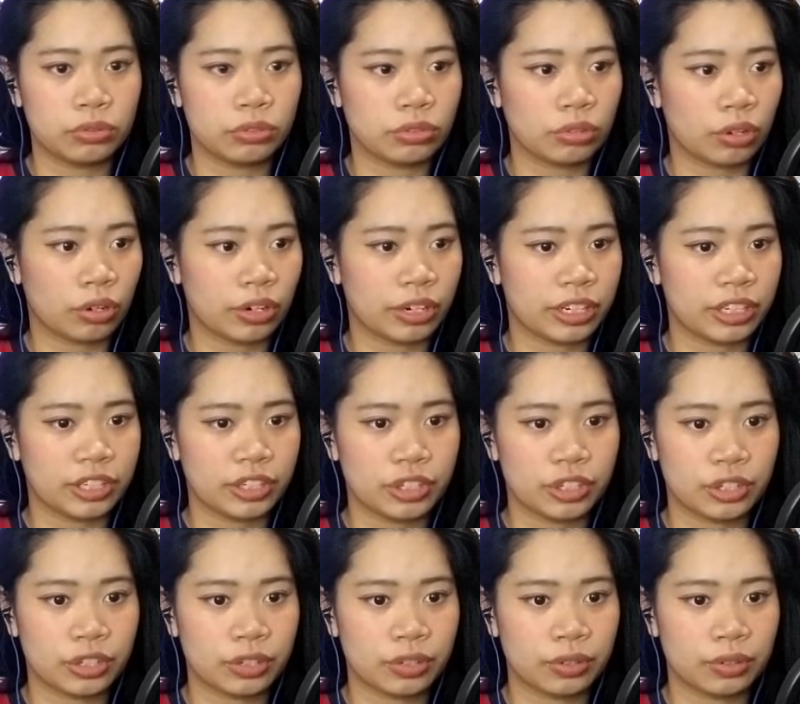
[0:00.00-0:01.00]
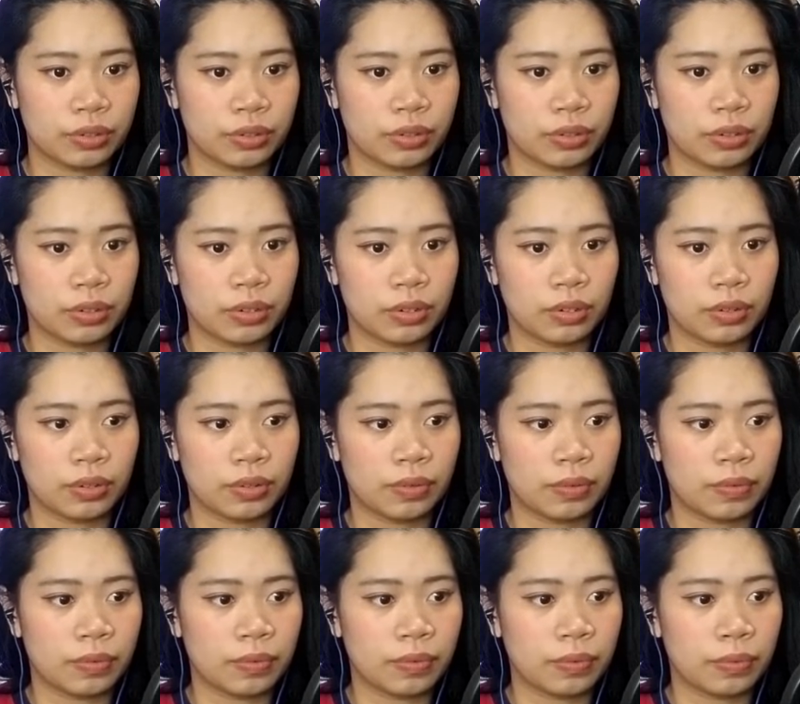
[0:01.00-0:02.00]
storage.
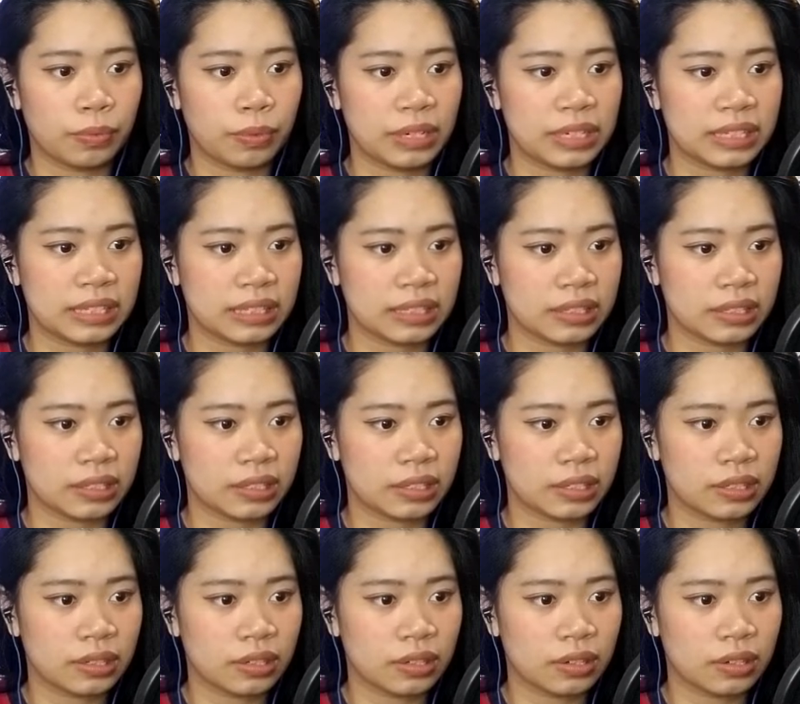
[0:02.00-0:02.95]
What is this?